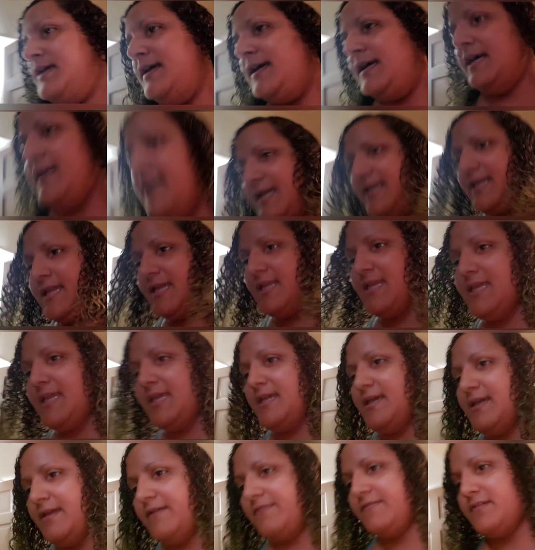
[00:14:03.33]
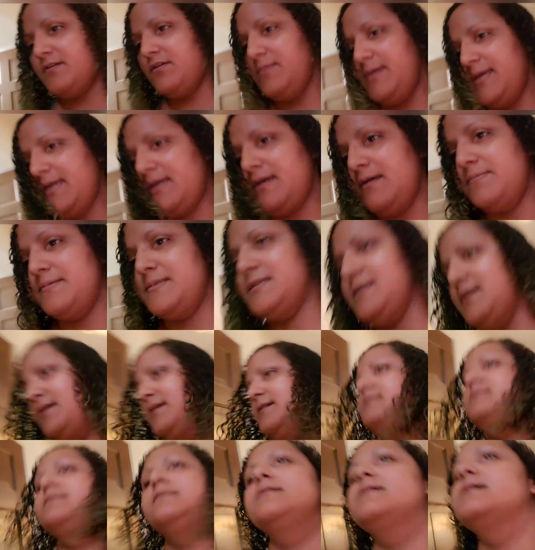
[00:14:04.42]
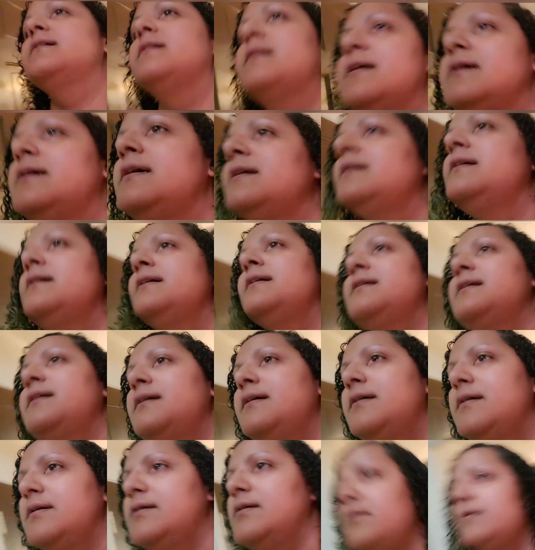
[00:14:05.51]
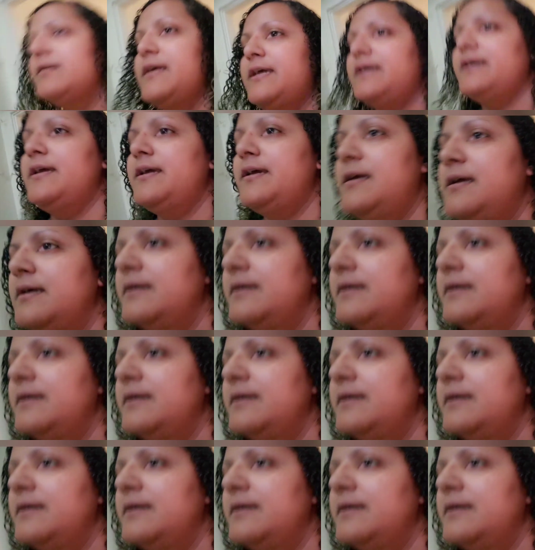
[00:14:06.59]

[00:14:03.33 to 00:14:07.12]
Hi, kitty, I have to go back upstairs. Okay.